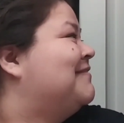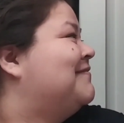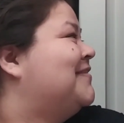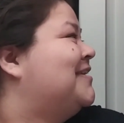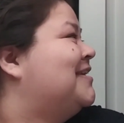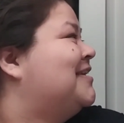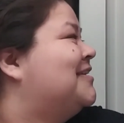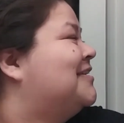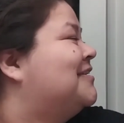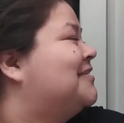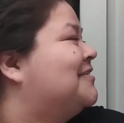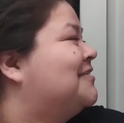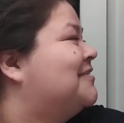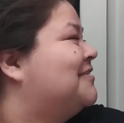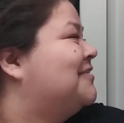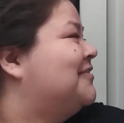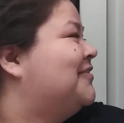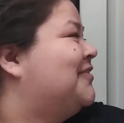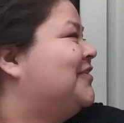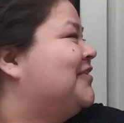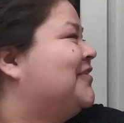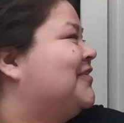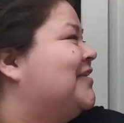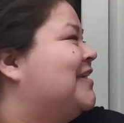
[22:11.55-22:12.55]
Give me
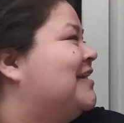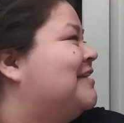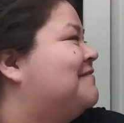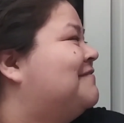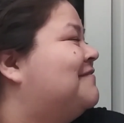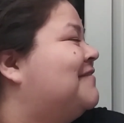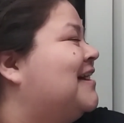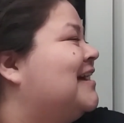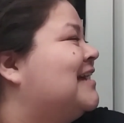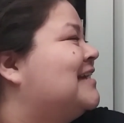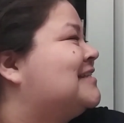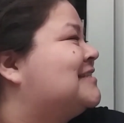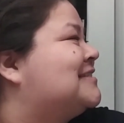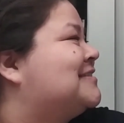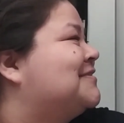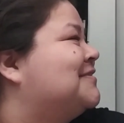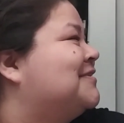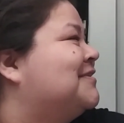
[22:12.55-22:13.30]
your advice,